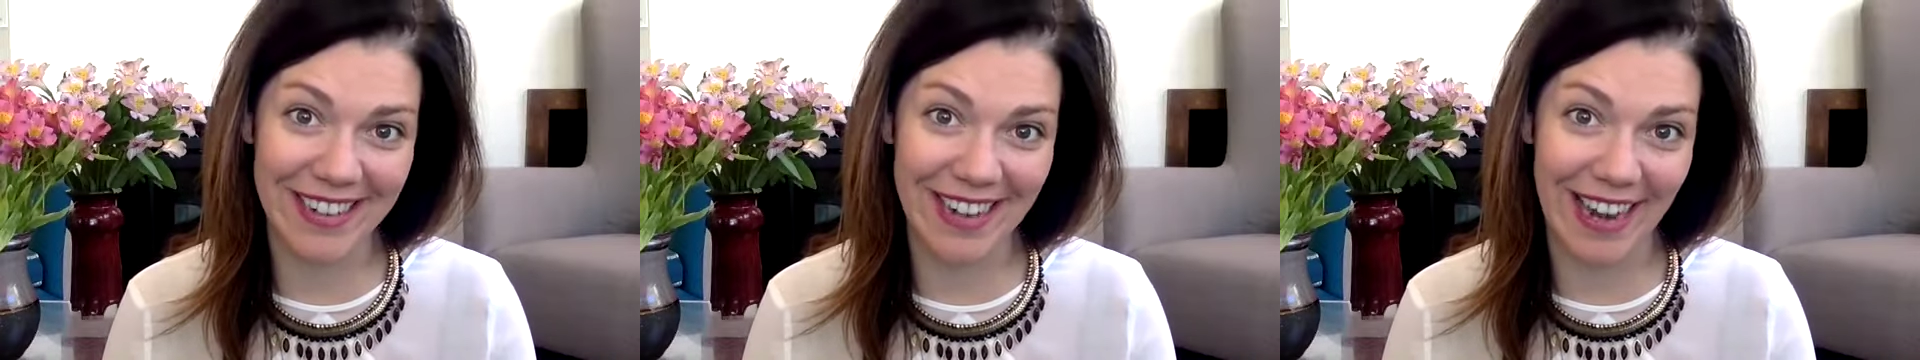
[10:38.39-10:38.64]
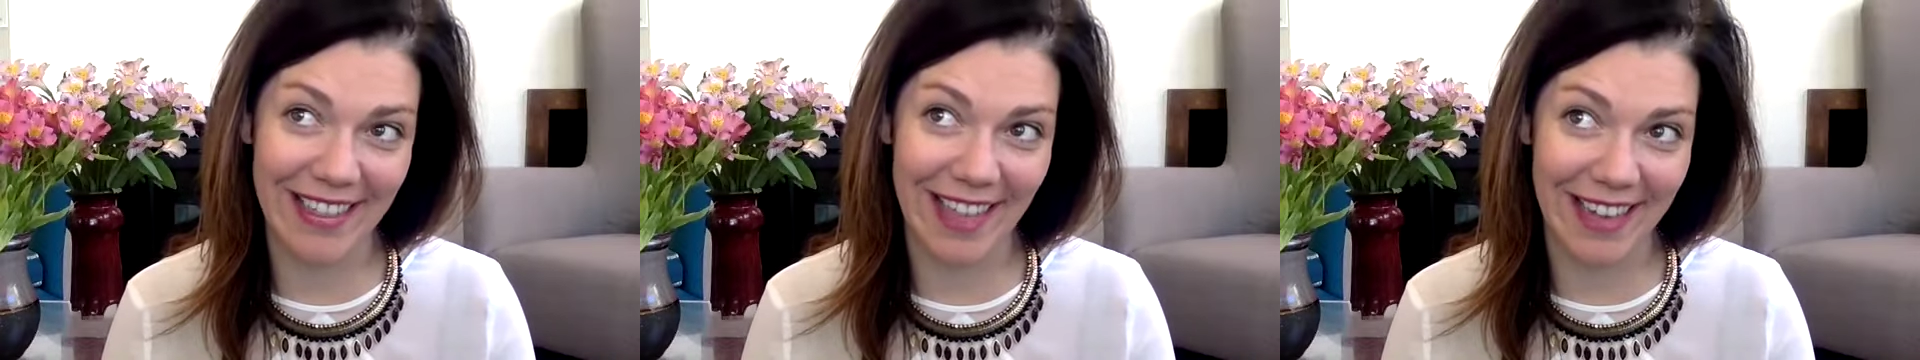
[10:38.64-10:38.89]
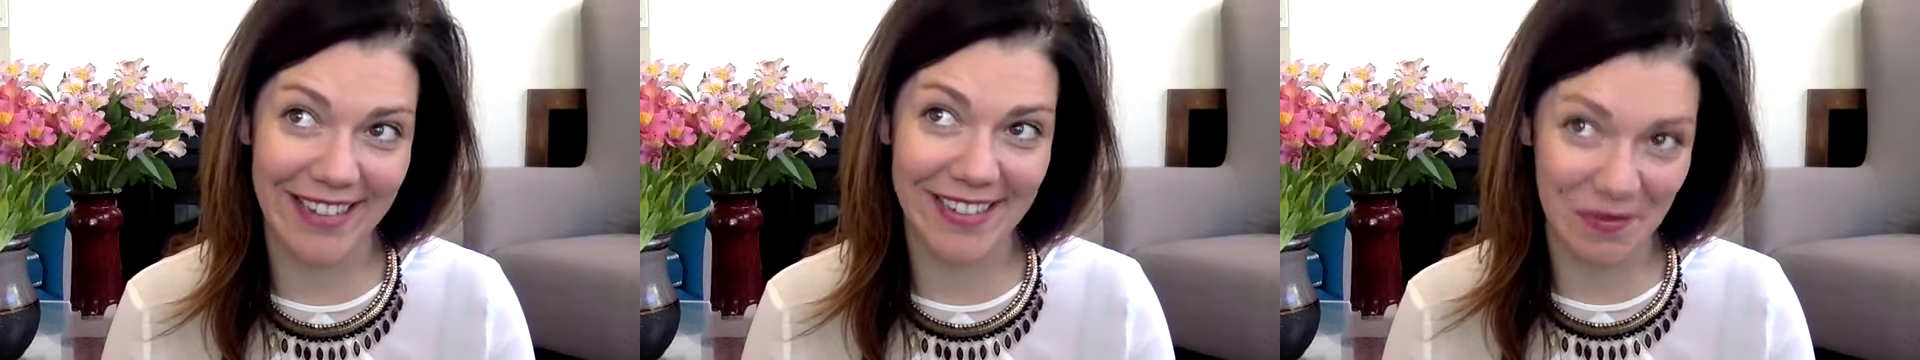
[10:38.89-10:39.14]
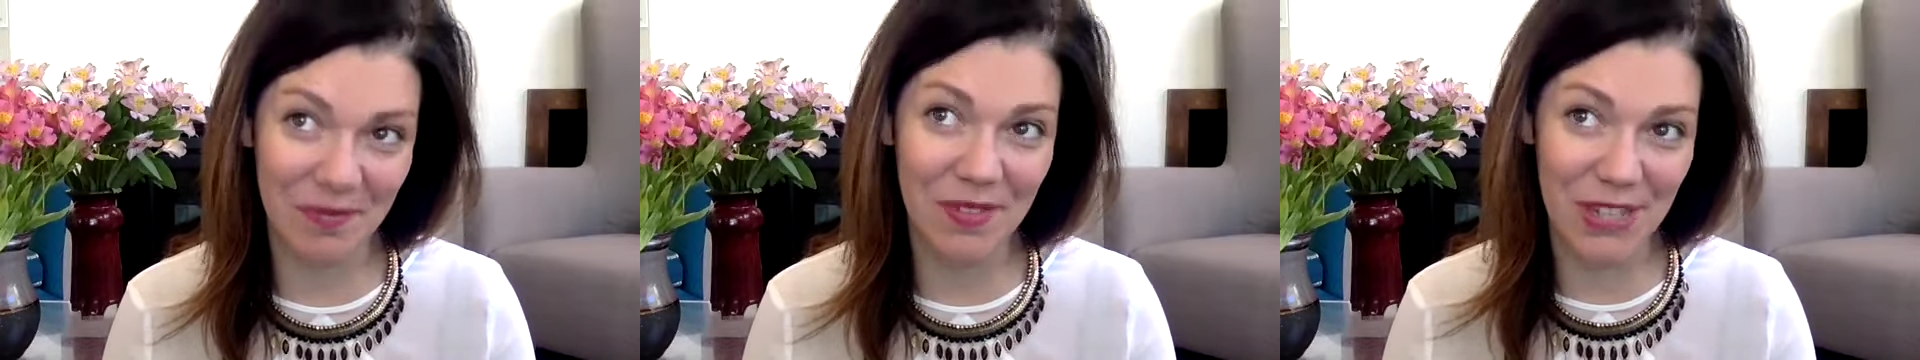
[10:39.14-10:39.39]
and then
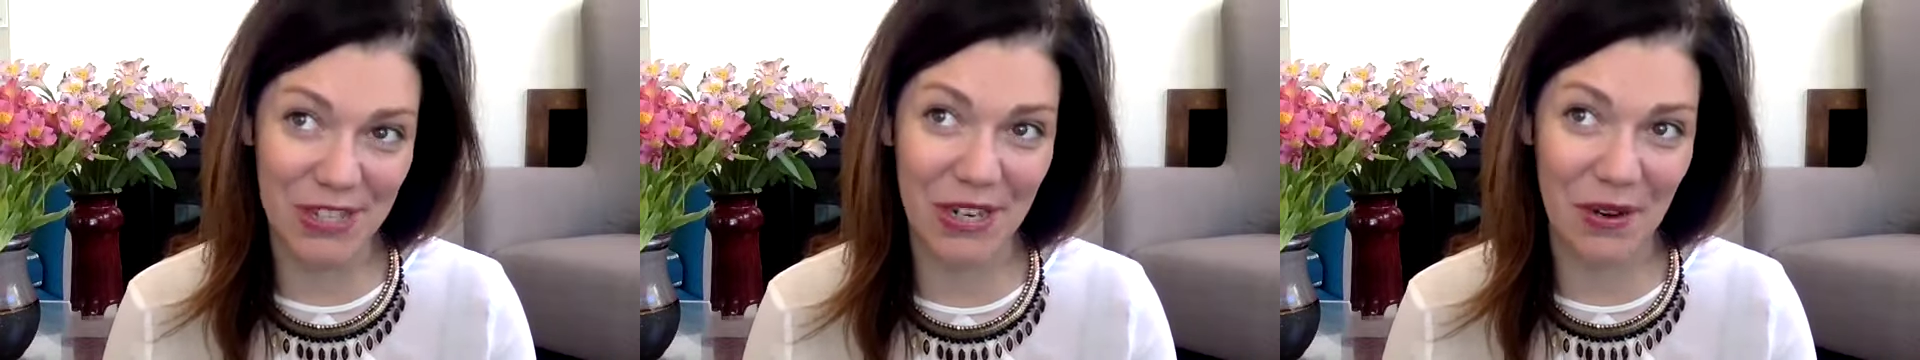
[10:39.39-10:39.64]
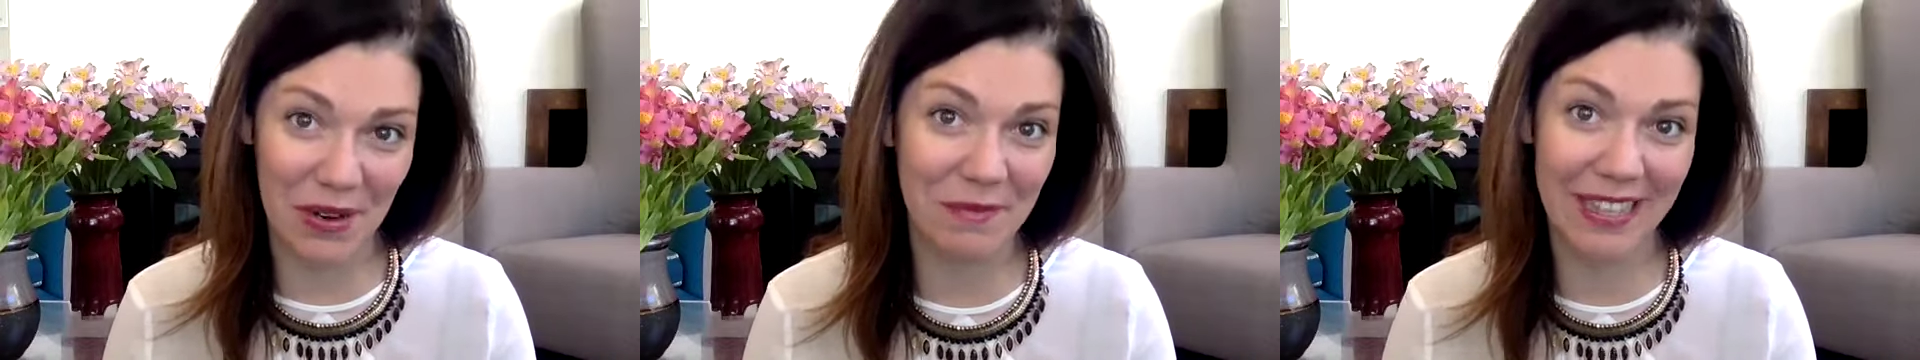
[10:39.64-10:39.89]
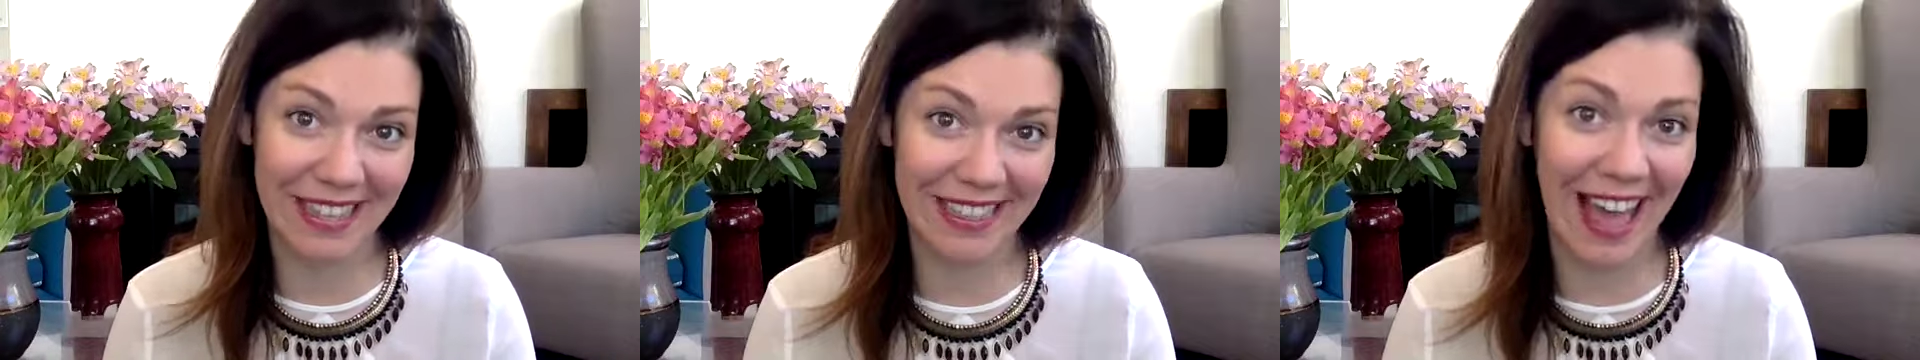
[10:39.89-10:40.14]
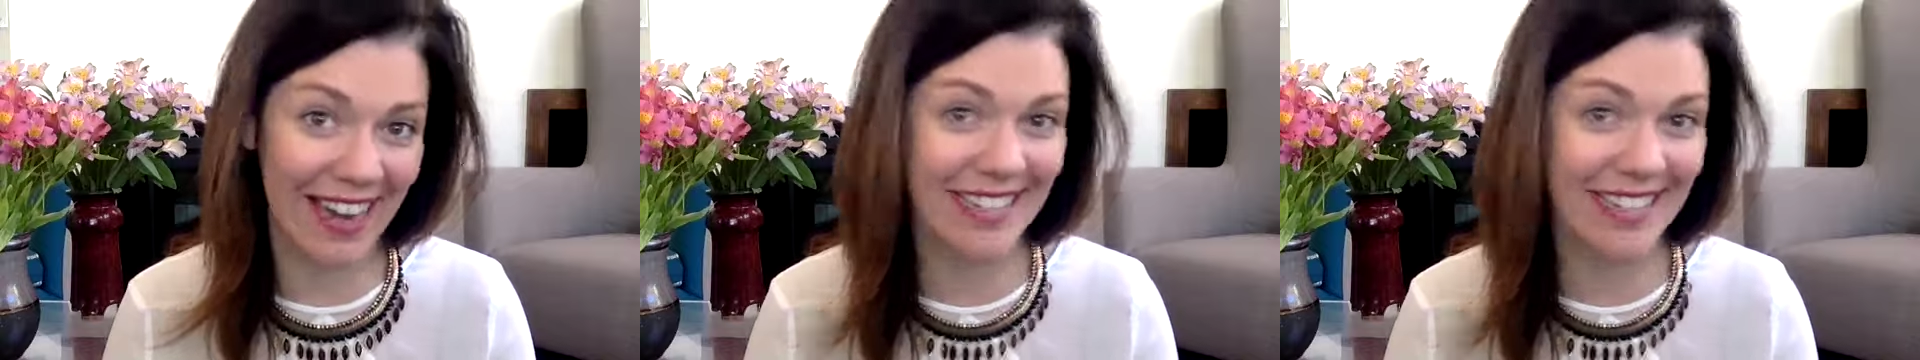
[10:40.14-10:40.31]
show up like that.